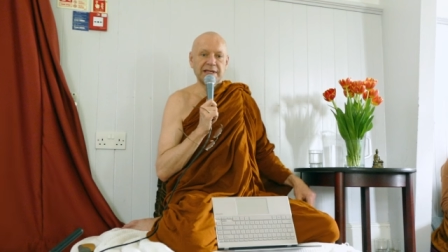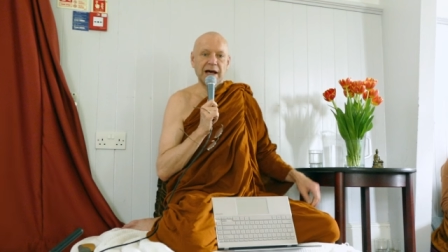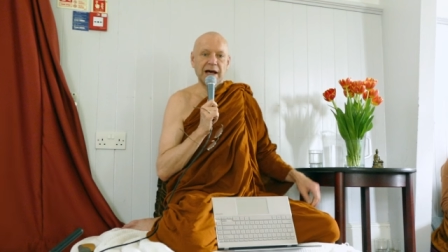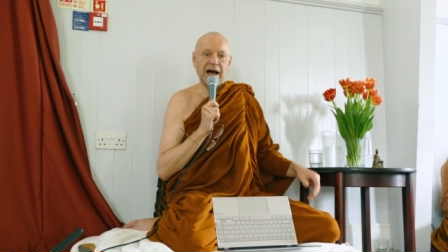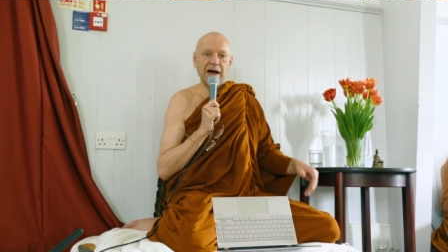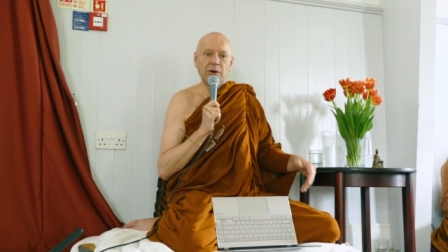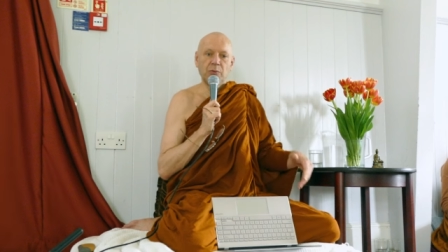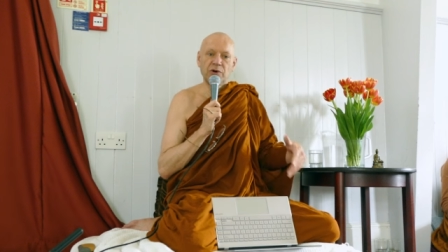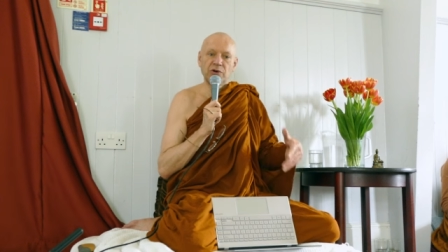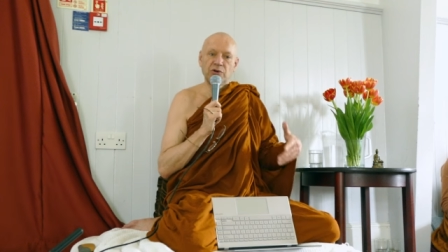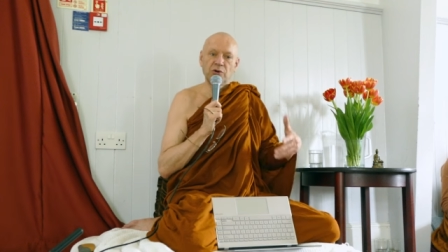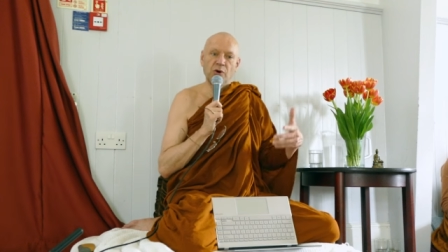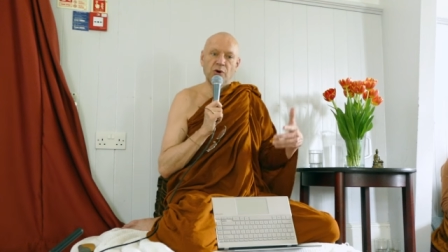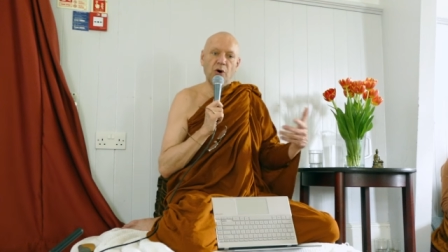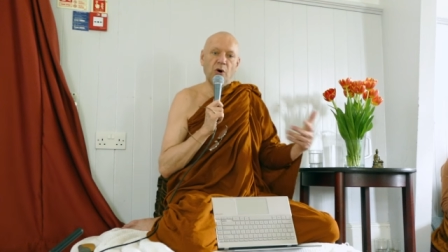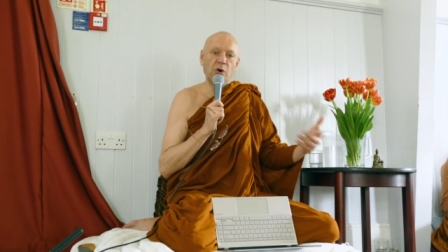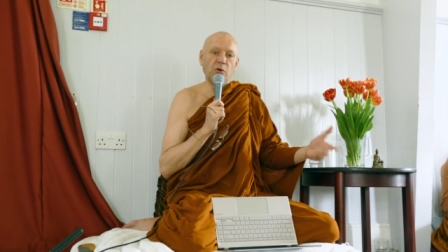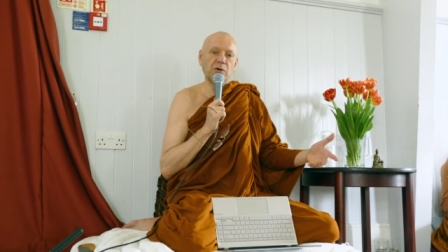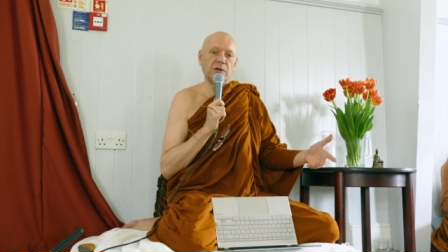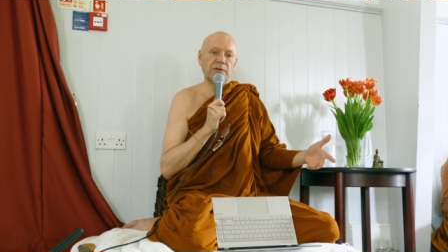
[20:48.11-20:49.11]
Yeah, I want to
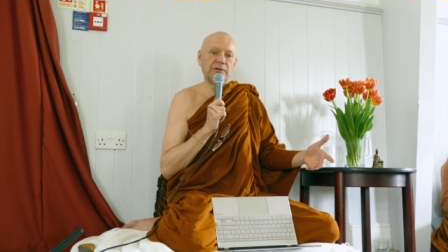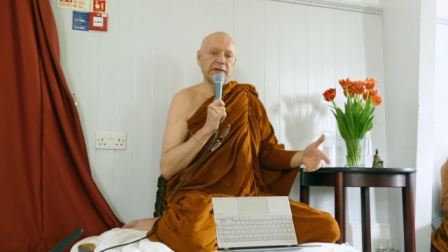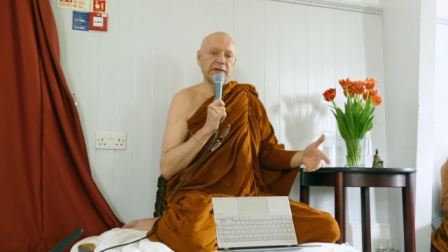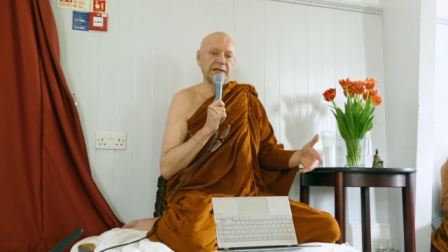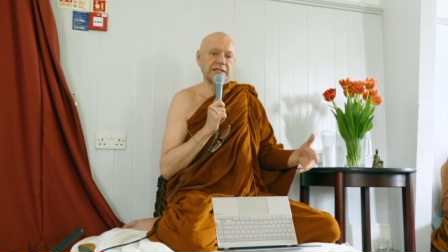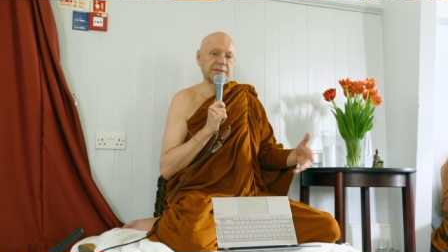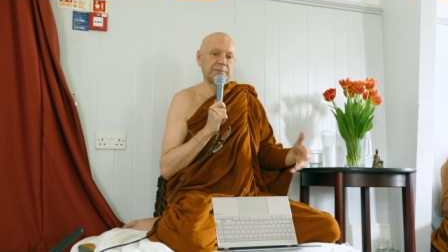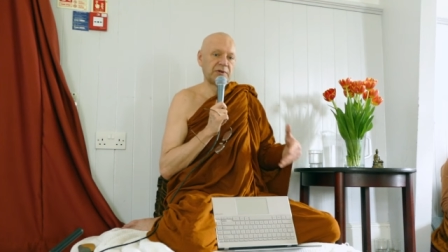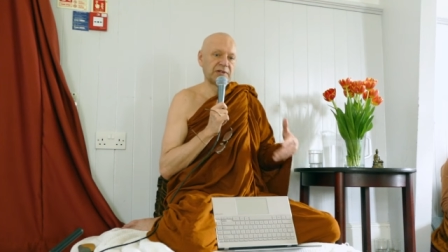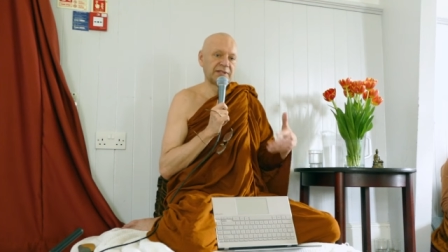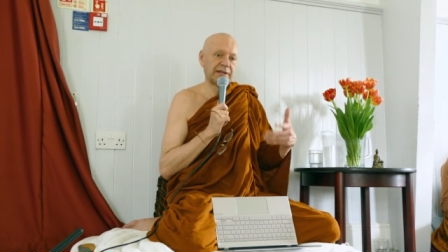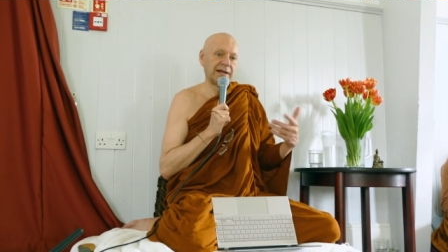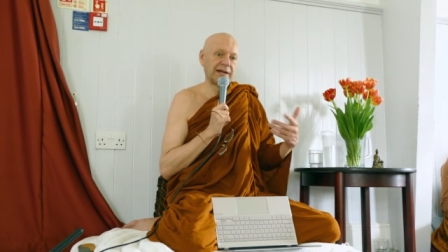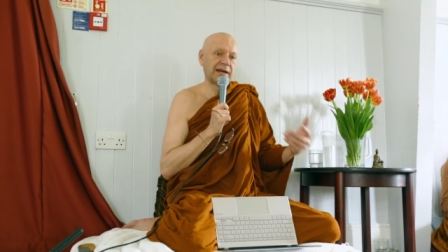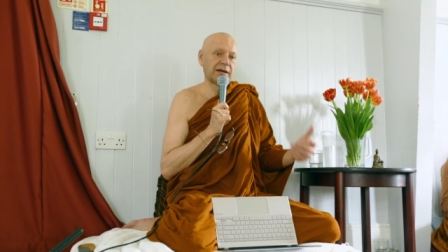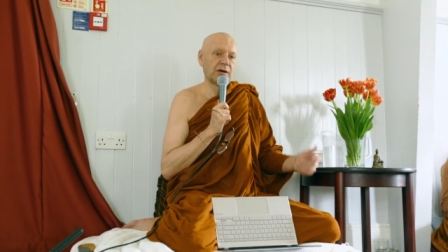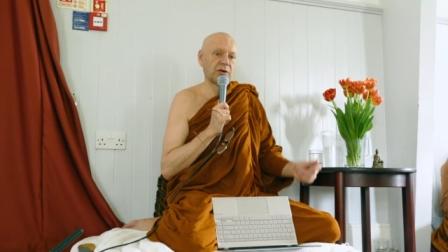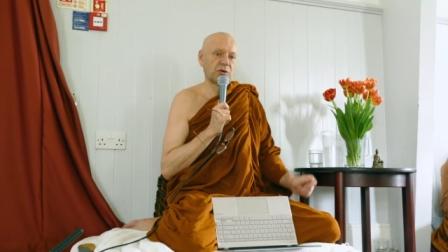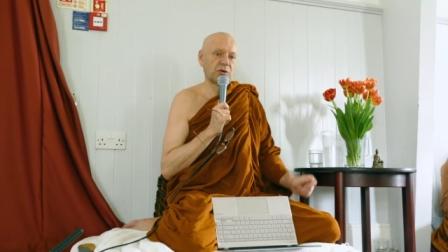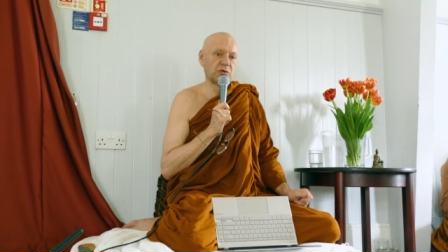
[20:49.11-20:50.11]
own things because then I
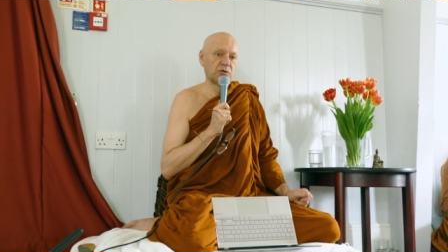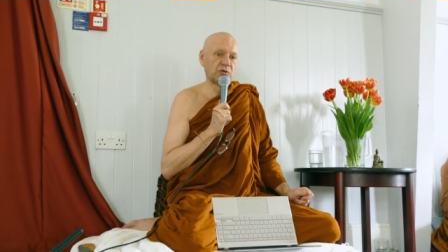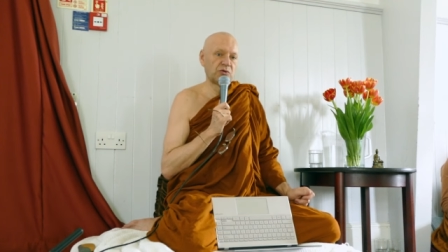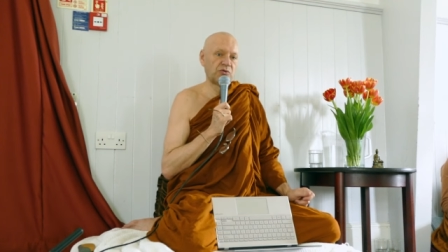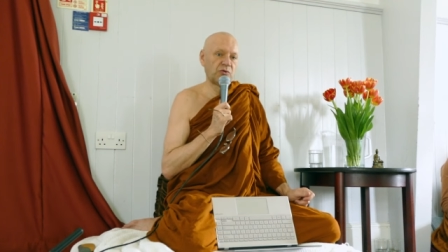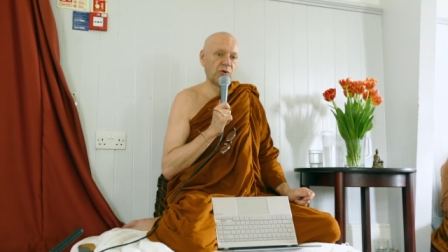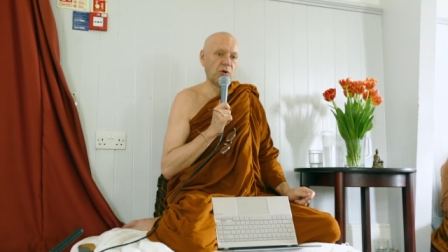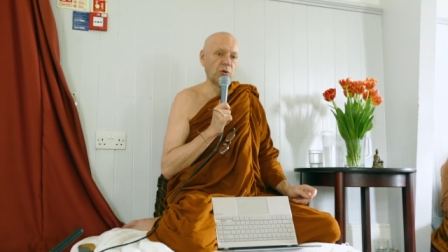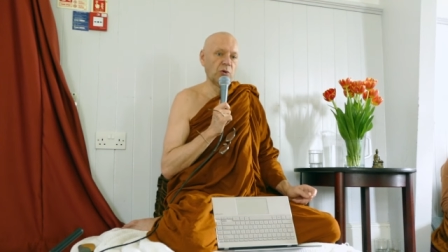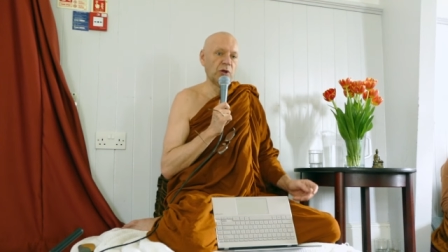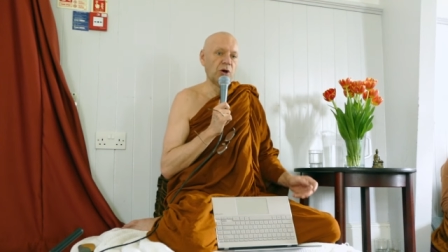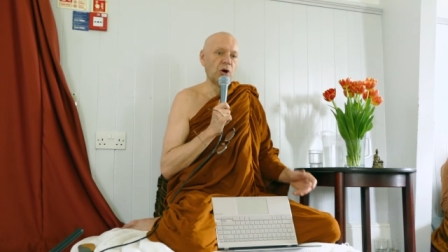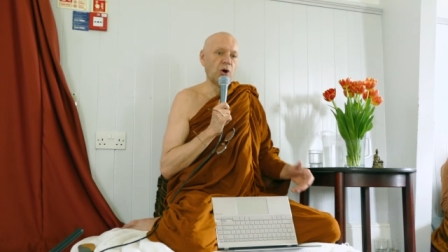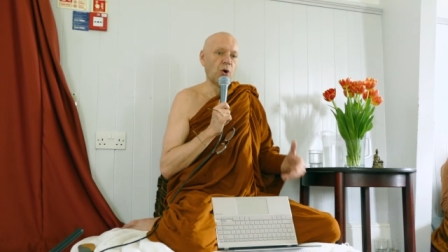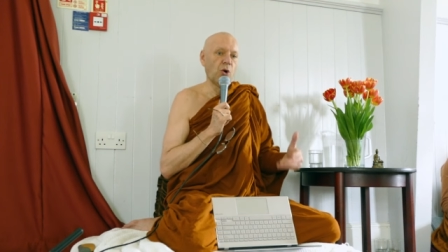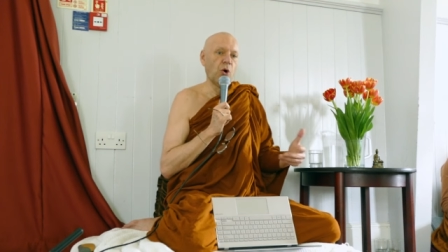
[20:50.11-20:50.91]
can control.